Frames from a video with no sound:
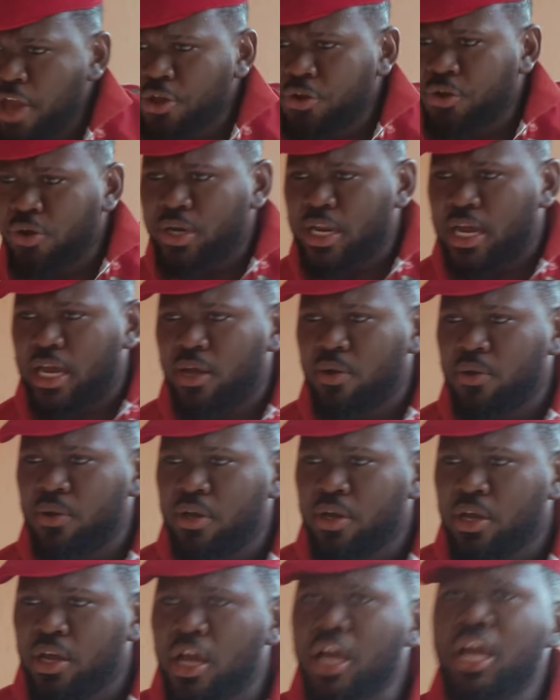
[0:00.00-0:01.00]
You know that.
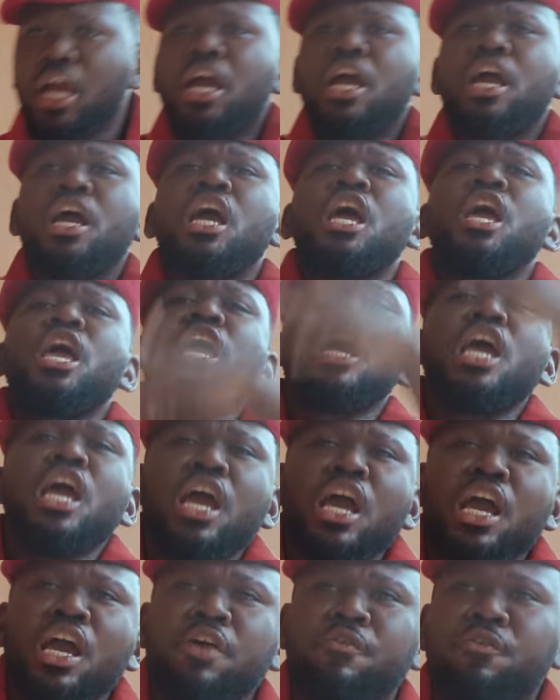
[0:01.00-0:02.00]

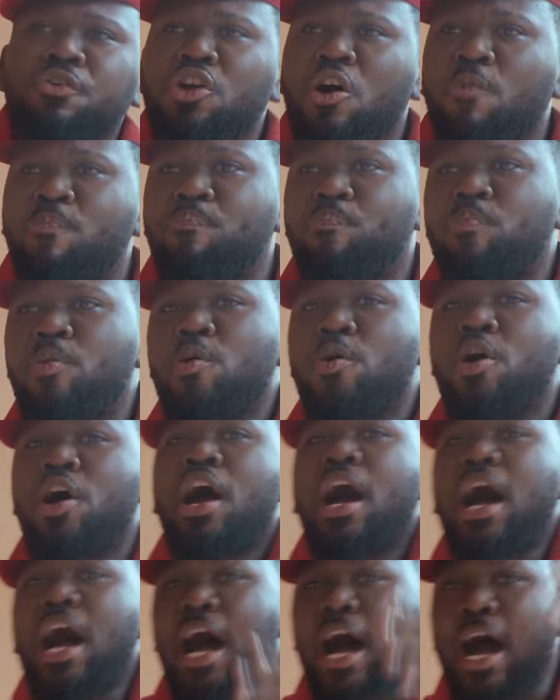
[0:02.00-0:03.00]
Even though
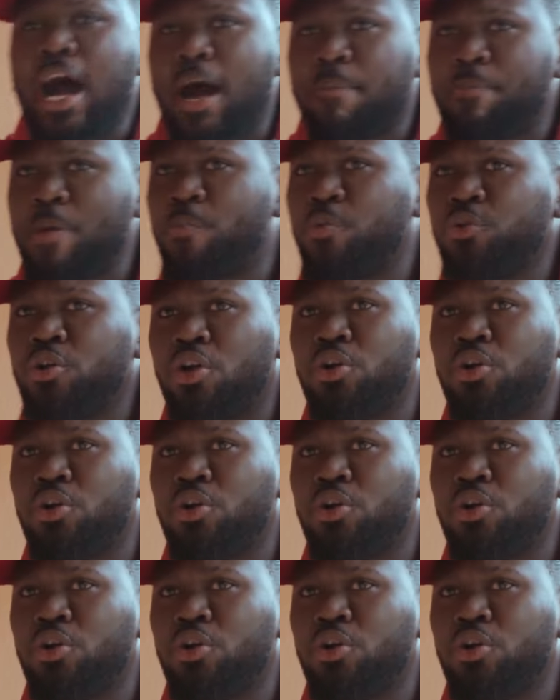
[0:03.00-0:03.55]
people